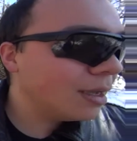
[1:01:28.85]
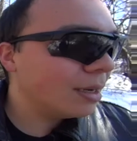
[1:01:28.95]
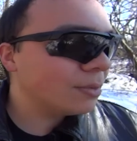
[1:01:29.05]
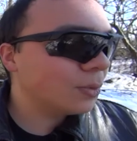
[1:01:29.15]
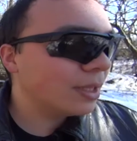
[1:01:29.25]

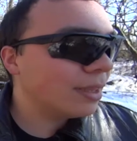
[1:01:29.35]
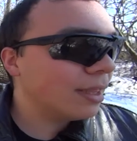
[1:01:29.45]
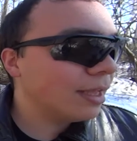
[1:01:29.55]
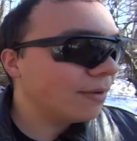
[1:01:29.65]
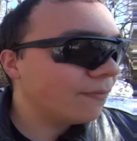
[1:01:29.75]
Comes with
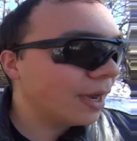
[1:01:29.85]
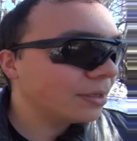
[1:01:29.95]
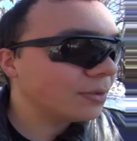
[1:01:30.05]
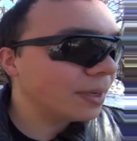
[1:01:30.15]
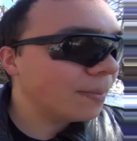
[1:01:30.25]
the
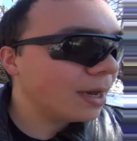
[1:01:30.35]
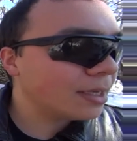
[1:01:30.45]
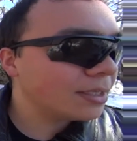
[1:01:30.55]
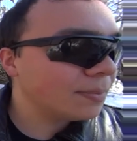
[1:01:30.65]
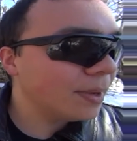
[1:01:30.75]
factory
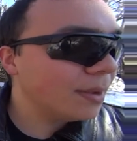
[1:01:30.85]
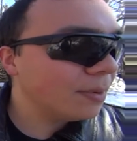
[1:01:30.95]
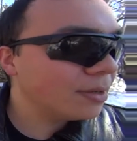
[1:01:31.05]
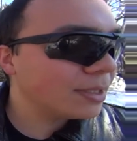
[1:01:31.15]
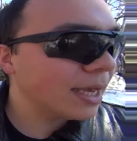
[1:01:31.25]
box and
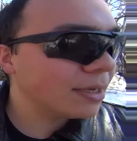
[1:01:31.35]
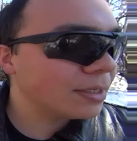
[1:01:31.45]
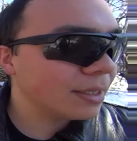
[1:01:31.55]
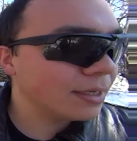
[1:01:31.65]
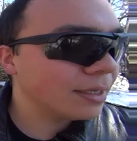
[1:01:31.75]
papers,
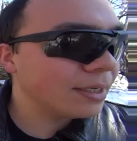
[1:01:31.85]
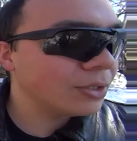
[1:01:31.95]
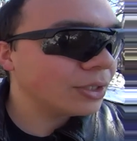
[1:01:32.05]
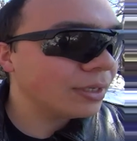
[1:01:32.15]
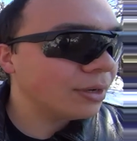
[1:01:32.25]
excellent
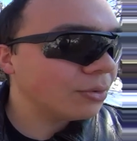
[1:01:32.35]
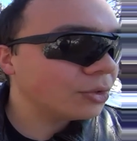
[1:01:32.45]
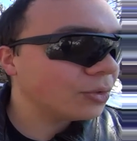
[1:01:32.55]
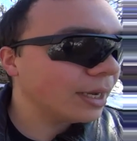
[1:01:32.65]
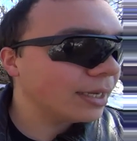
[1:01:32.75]
condition, no
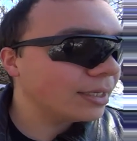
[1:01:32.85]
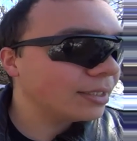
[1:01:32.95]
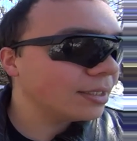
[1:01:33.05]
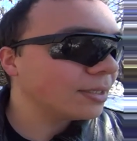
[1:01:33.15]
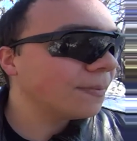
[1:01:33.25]

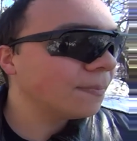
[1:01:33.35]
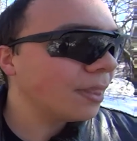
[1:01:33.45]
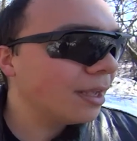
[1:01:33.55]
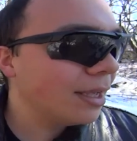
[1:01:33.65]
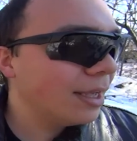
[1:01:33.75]
trades.
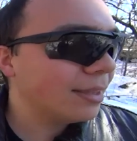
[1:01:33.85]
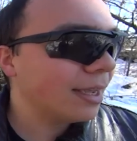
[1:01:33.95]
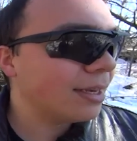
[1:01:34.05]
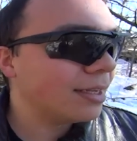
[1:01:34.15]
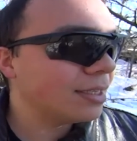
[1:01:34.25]

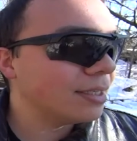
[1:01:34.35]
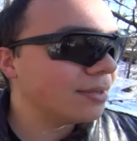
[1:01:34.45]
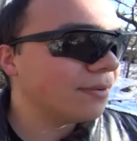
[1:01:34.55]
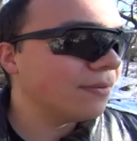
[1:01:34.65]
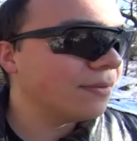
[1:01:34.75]
That is
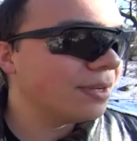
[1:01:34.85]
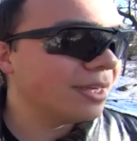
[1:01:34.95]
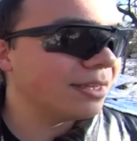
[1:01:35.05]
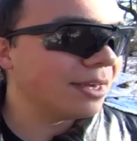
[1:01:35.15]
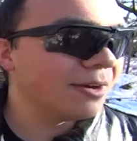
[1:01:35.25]

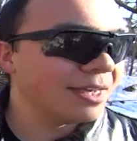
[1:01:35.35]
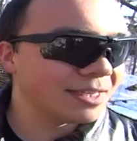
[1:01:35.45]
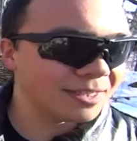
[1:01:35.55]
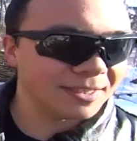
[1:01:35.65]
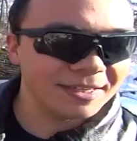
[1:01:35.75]

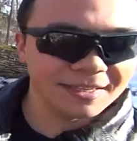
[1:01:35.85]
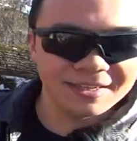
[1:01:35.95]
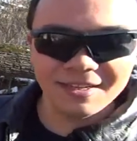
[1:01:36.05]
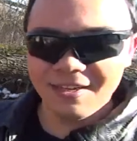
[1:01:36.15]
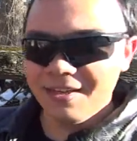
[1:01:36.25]
hilarious.
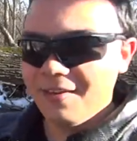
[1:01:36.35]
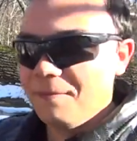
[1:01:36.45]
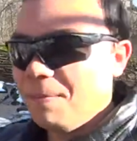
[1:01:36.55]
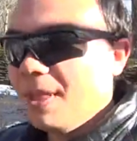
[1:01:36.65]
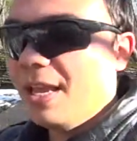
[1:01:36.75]

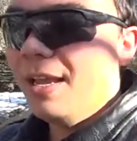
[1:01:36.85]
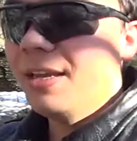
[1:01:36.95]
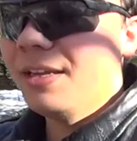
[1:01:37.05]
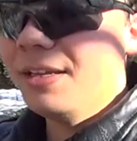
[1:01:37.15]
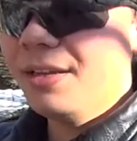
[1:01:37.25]

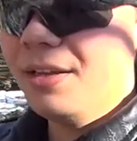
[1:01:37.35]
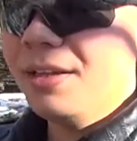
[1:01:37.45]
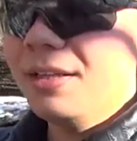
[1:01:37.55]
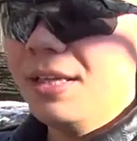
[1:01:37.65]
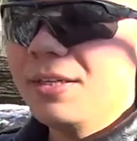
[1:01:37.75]
And
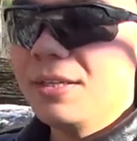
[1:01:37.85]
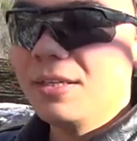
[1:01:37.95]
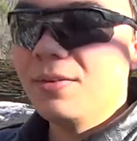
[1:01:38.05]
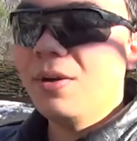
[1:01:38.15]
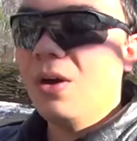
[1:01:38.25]
this
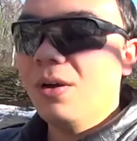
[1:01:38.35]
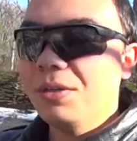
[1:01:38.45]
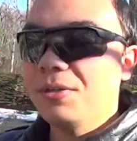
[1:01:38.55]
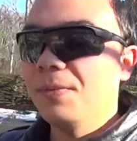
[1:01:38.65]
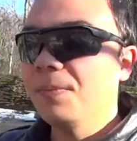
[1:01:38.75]
is
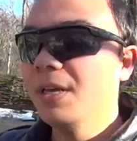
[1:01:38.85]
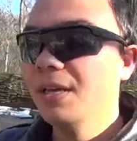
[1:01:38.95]
awesome.